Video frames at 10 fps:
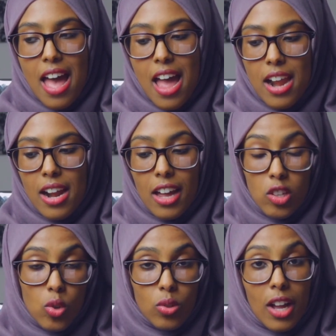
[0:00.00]
And I
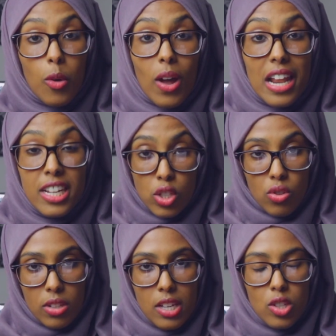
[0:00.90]
took that quite
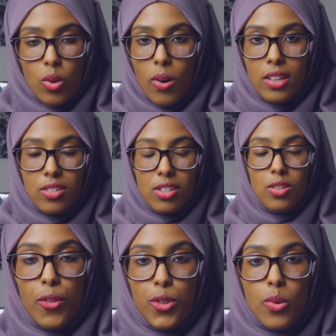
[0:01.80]
literally, so I did
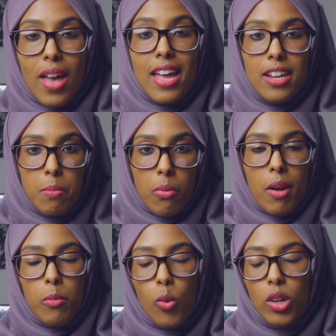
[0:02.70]
not do any
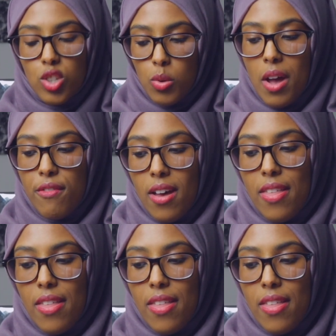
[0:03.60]
prep whatsoever,